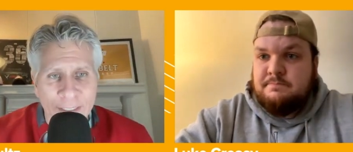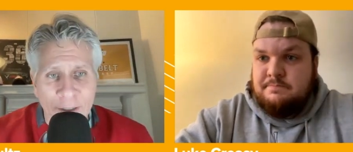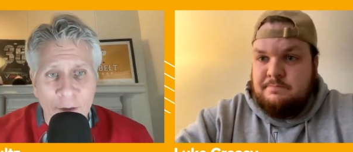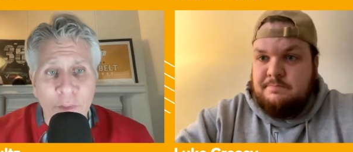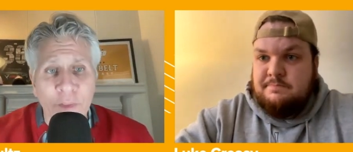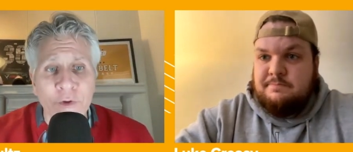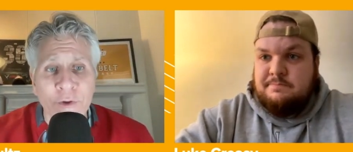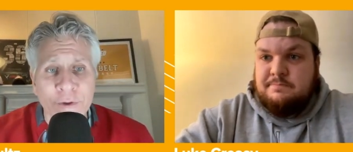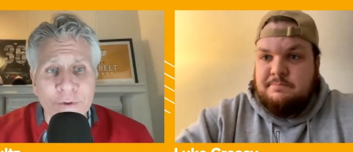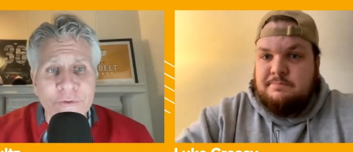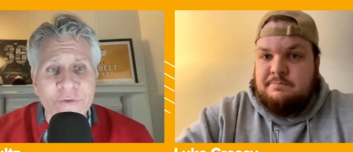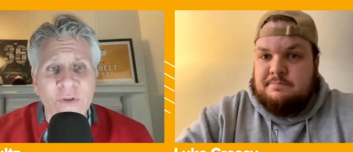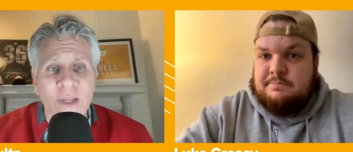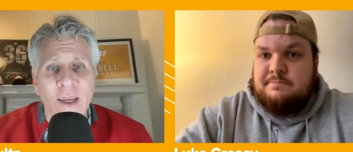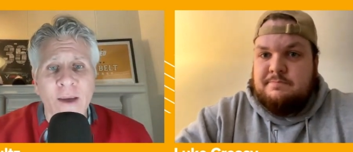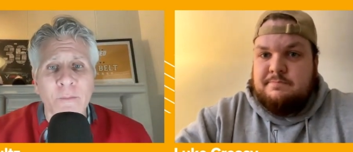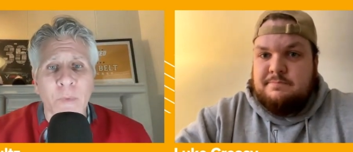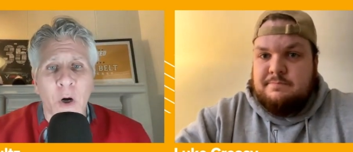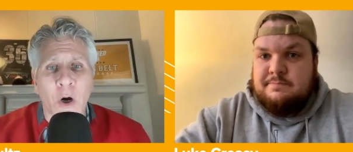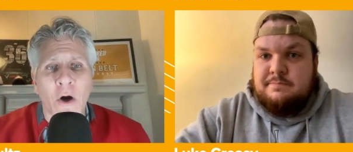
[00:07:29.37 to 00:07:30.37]
Speaker 1: had a Thursday
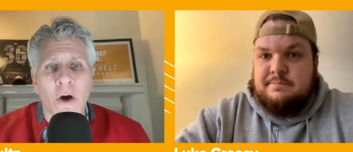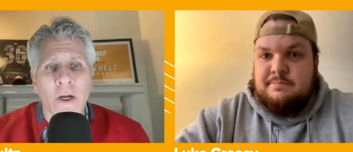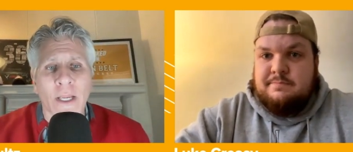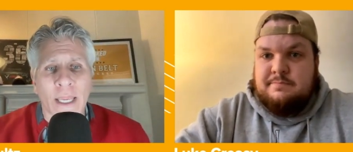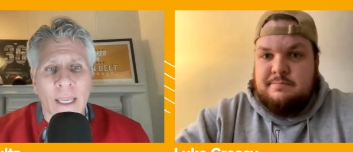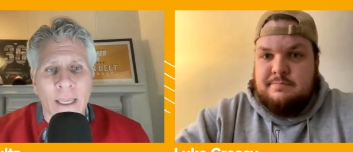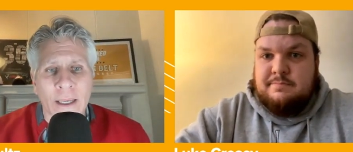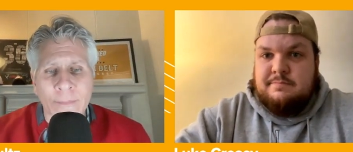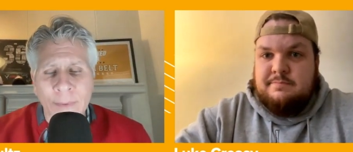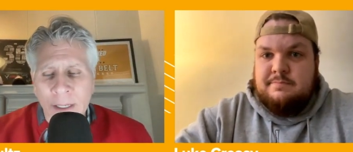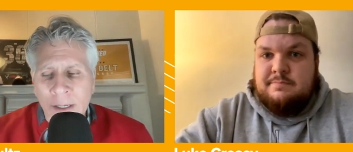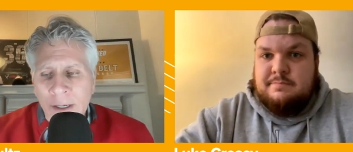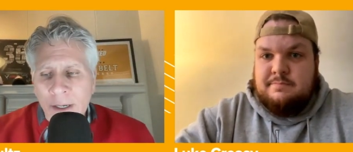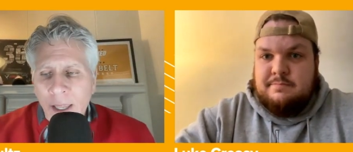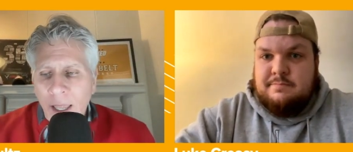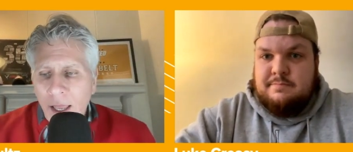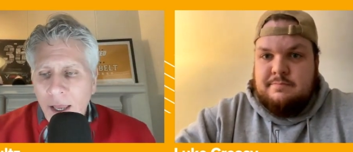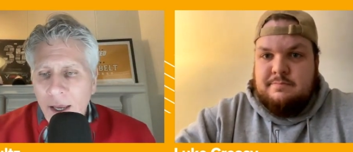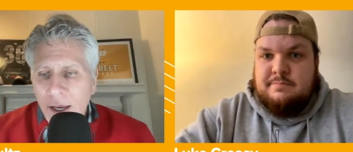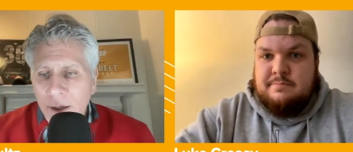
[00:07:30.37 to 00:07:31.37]
ball game,
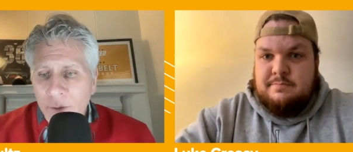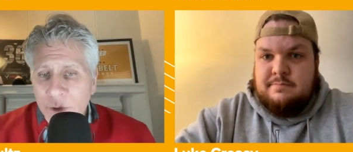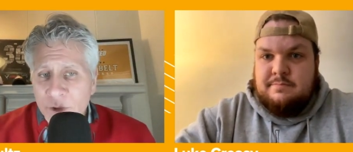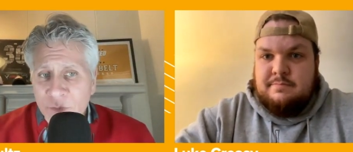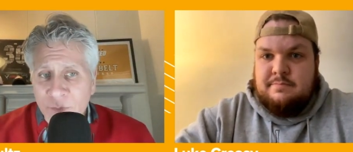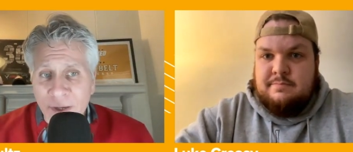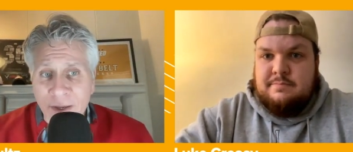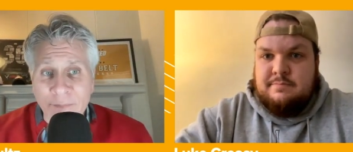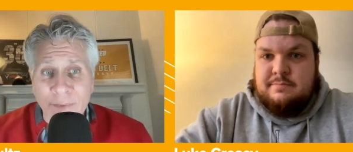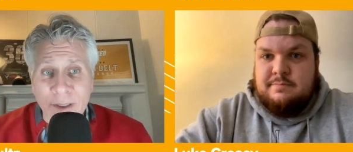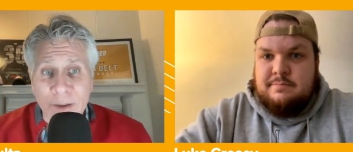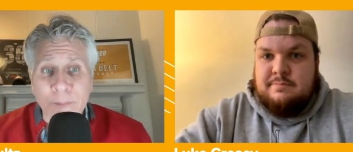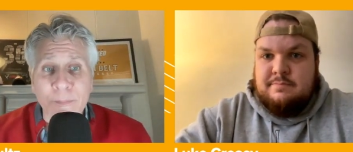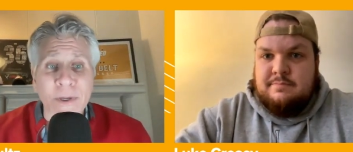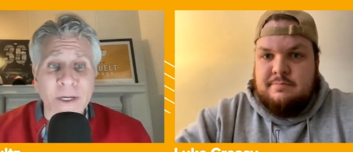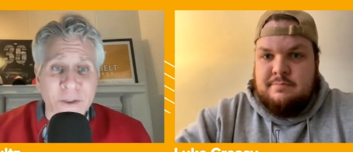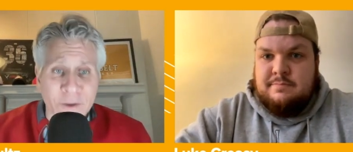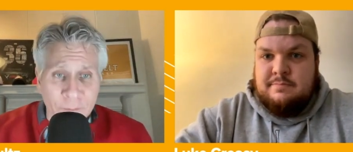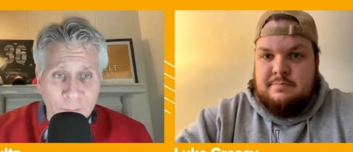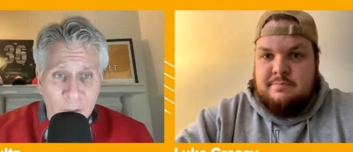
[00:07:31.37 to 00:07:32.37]
uh, which may have been a
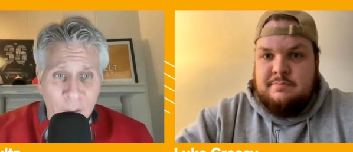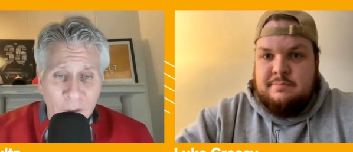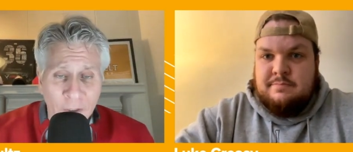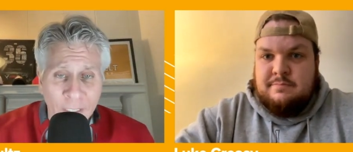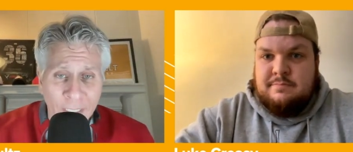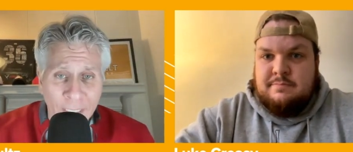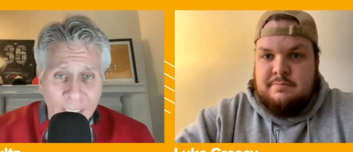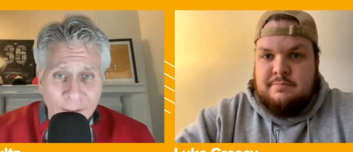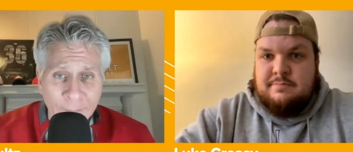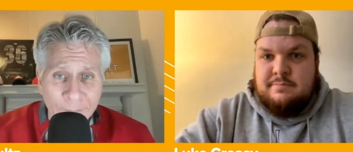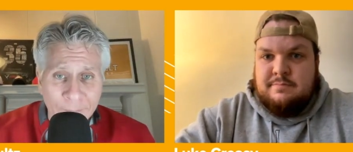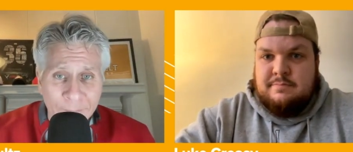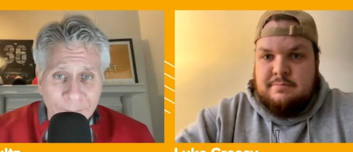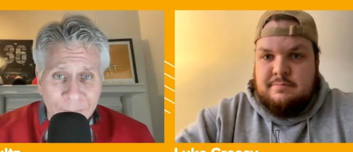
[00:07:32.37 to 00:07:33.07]
bigger ball game,